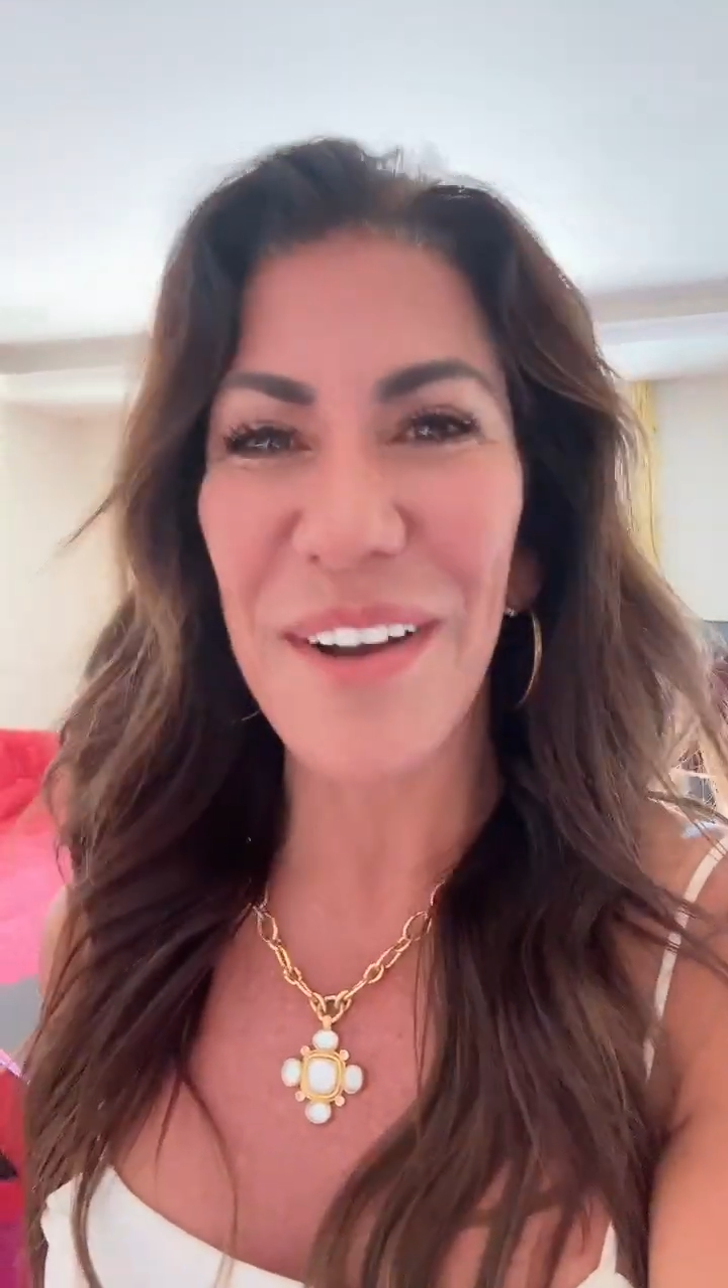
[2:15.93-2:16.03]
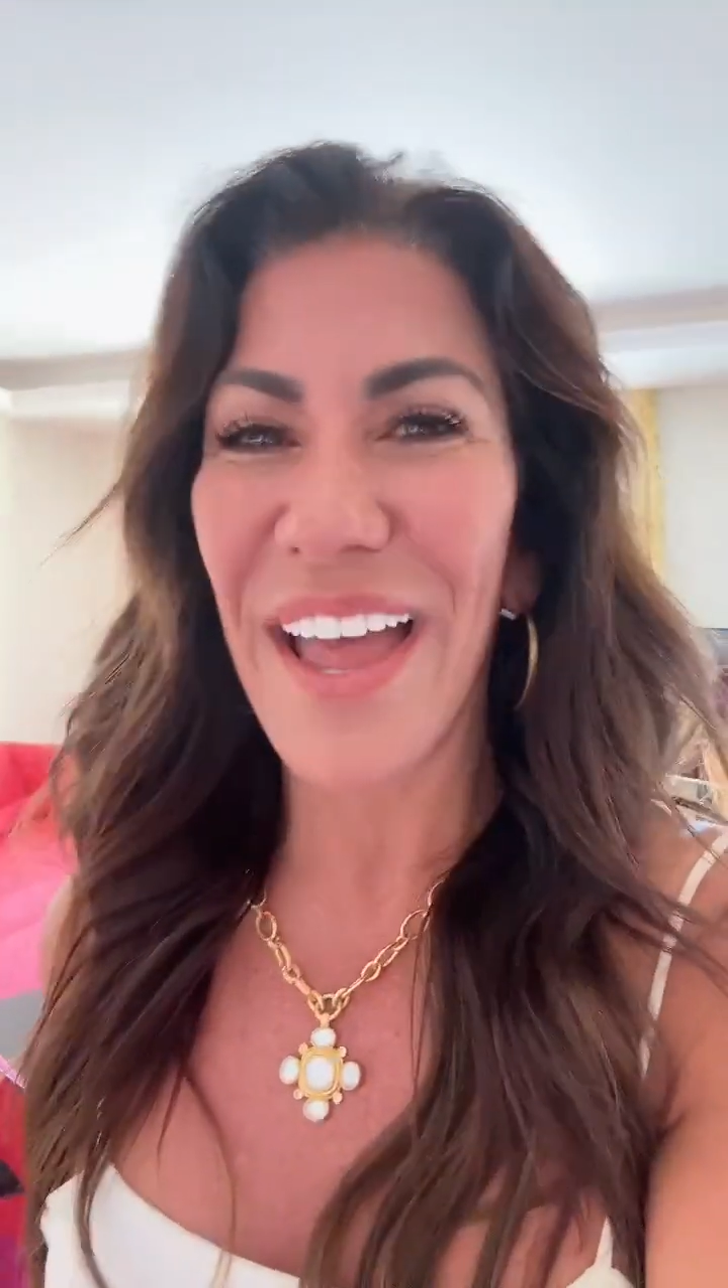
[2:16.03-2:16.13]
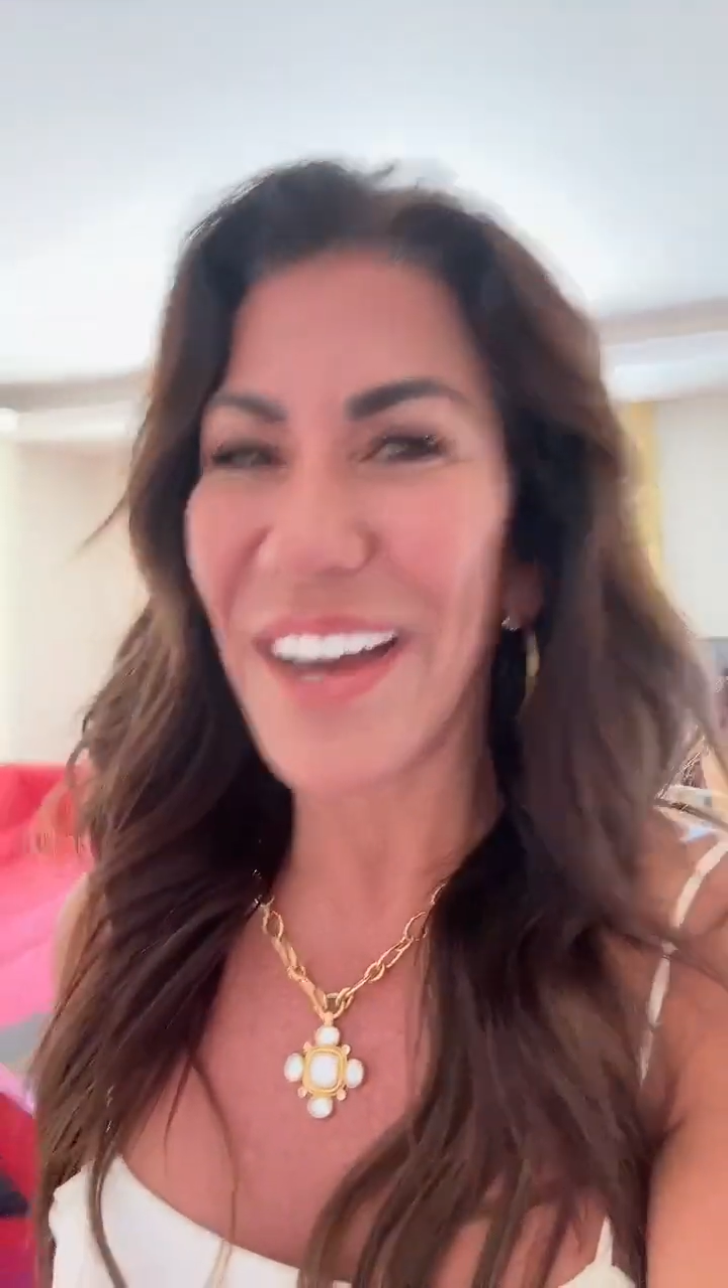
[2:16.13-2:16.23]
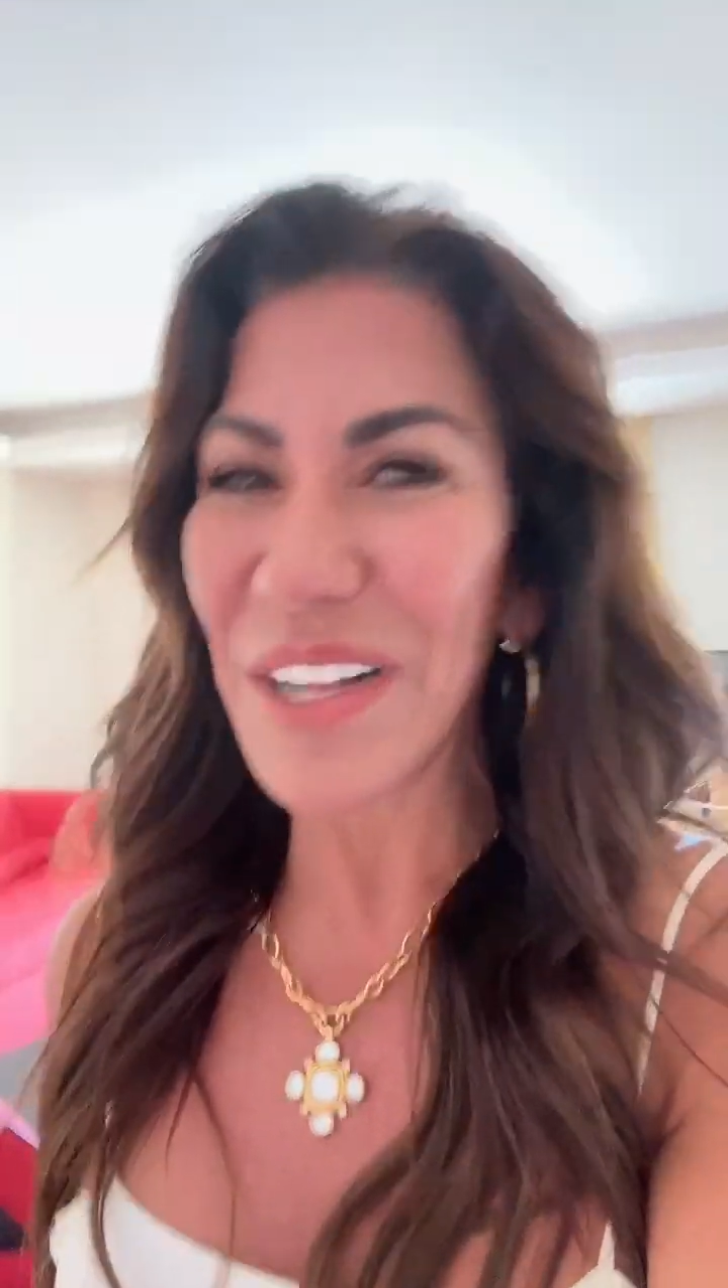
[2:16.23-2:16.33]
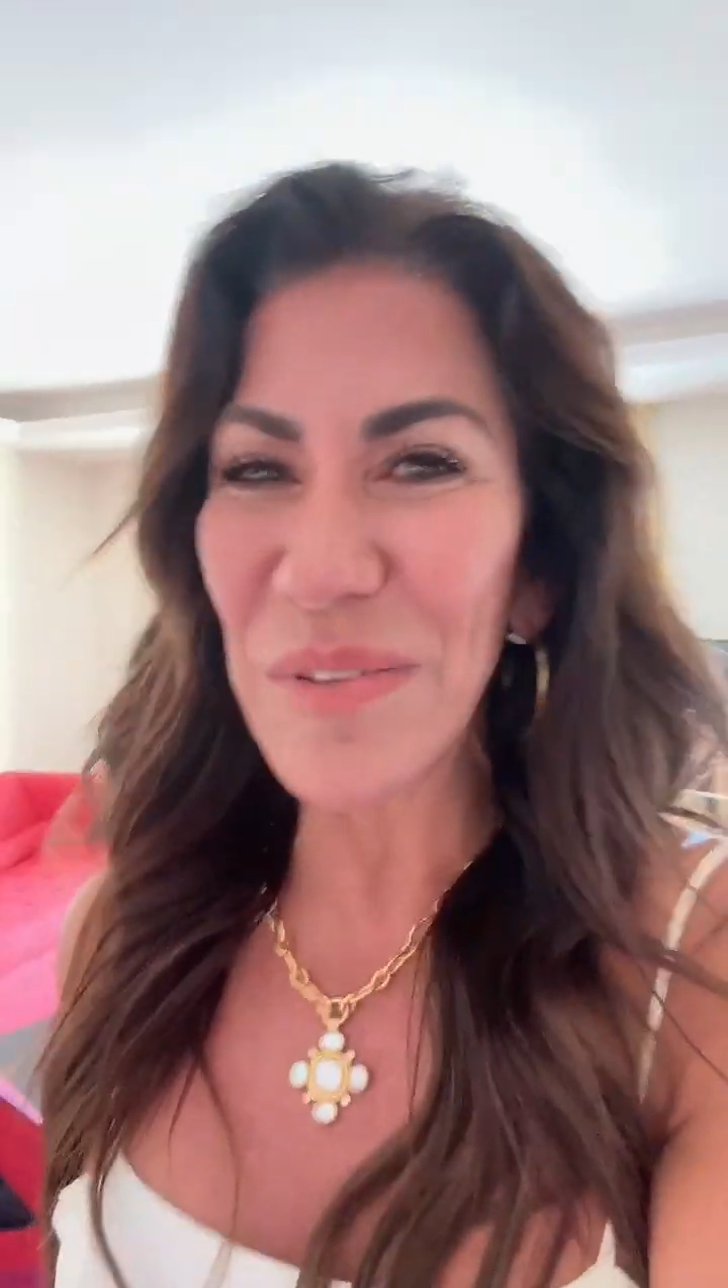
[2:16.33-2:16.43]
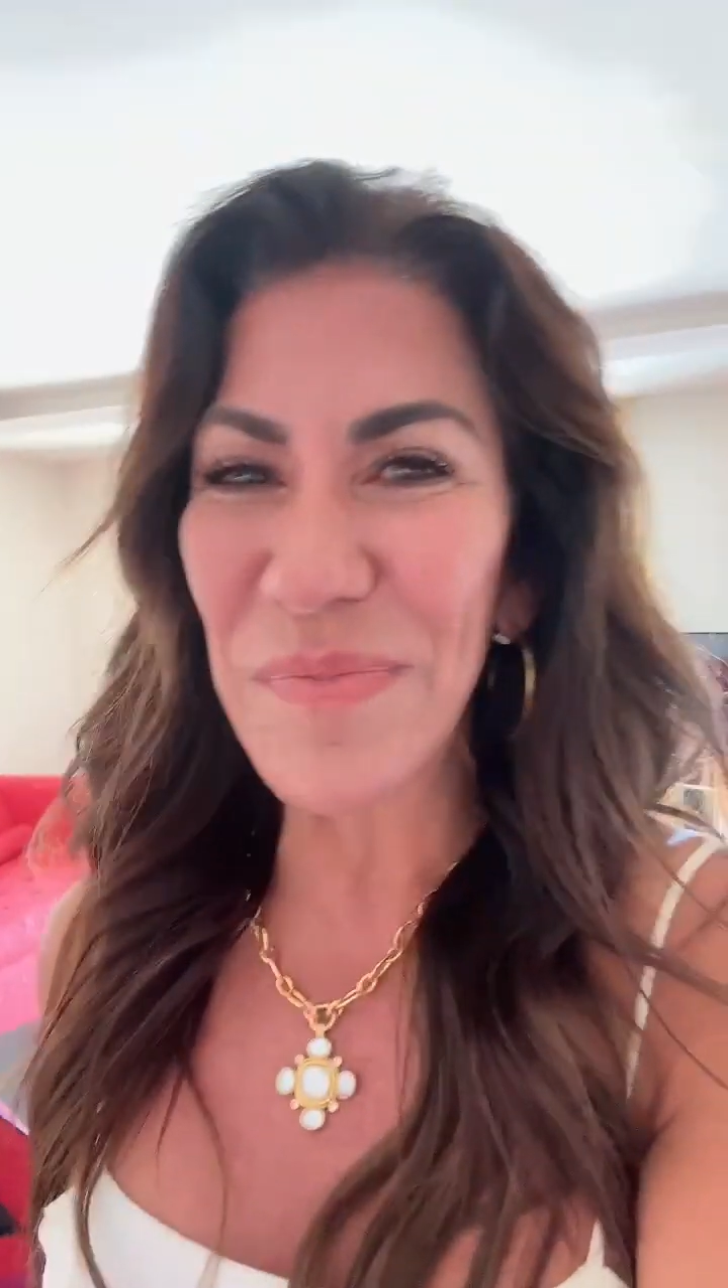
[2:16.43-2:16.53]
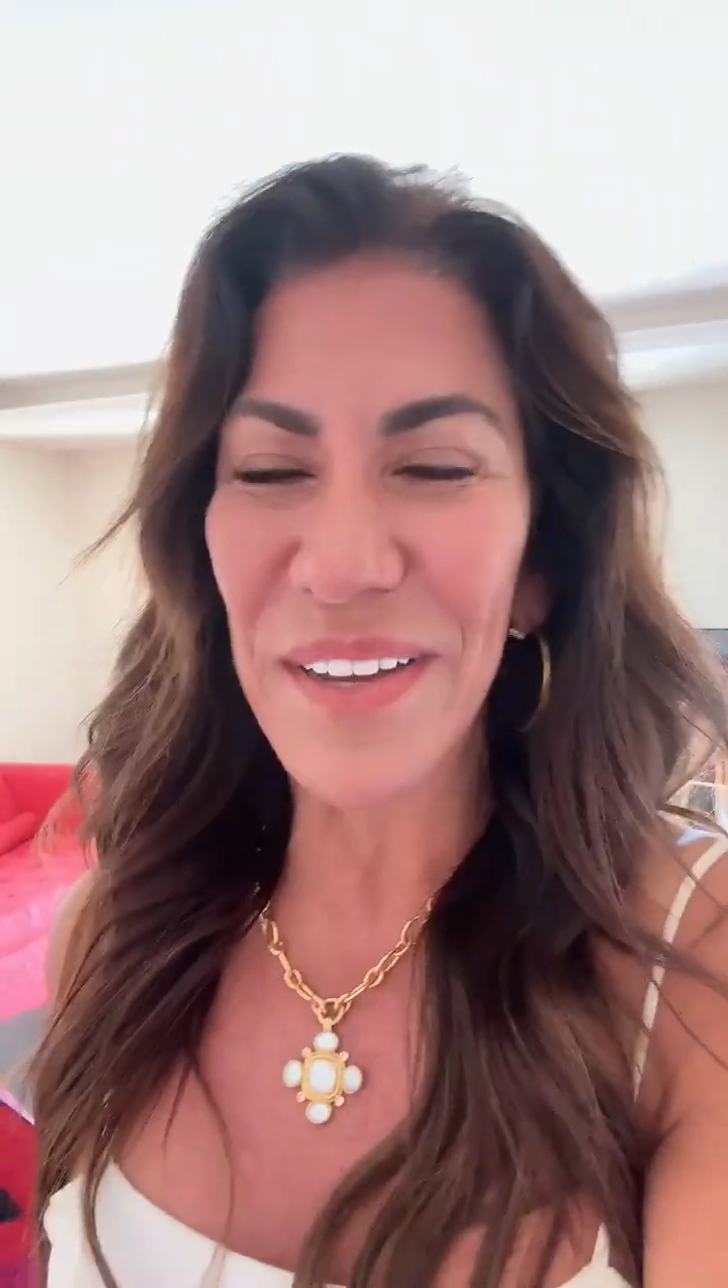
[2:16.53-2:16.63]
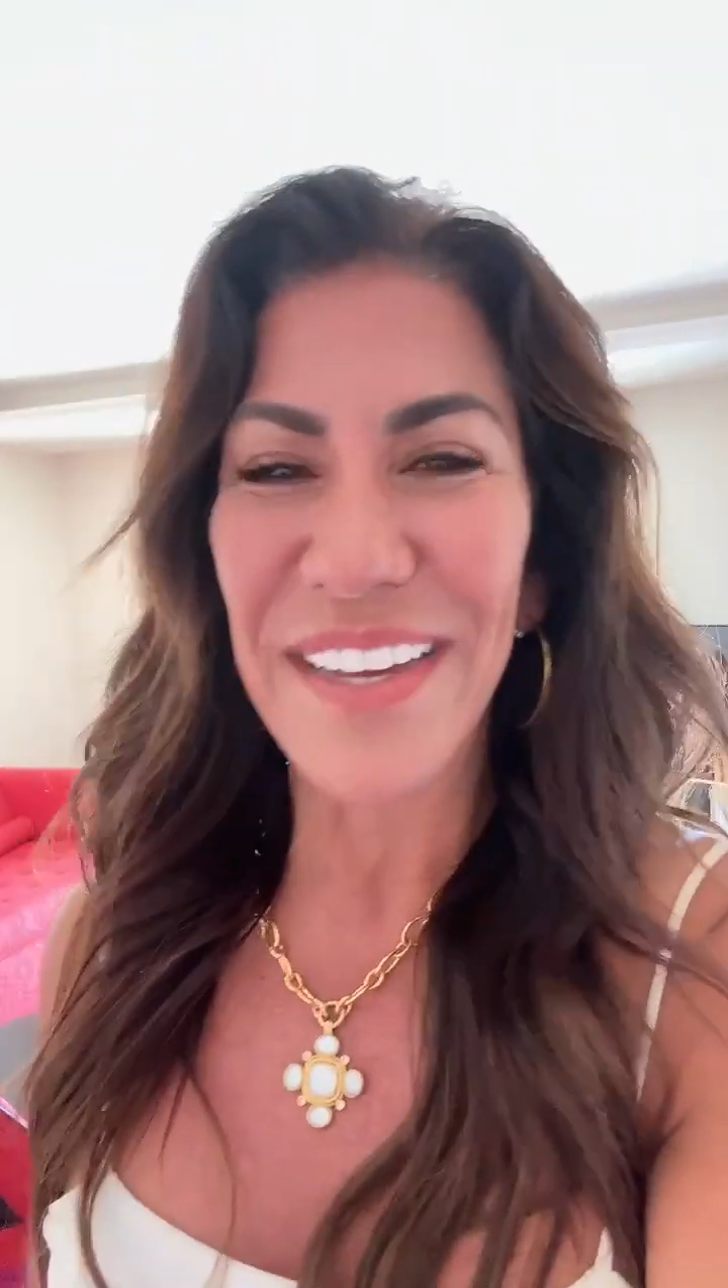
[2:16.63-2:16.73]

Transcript: help